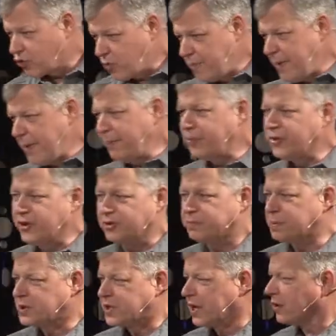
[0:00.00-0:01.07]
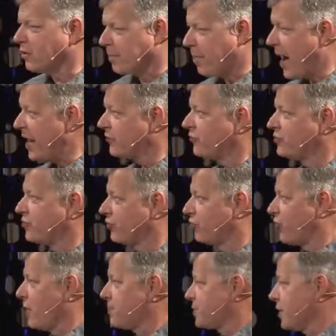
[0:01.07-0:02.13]
Remember this particular passage of
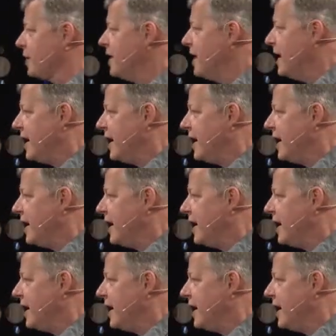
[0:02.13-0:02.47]
Scripture?